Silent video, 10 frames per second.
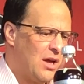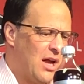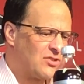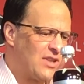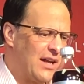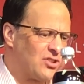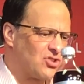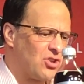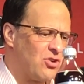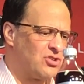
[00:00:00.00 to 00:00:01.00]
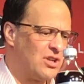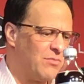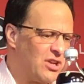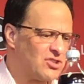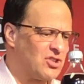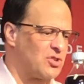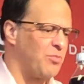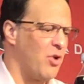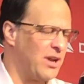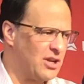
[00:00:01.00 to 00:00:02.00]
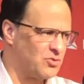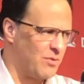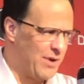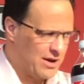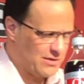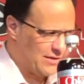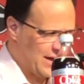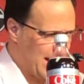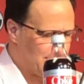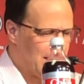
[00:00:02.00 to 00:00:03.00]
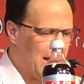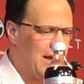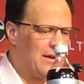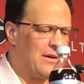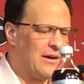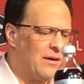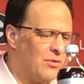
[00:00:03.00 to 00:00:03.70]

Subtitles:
It's not discouraging, but it's disappointing because we're better than that. And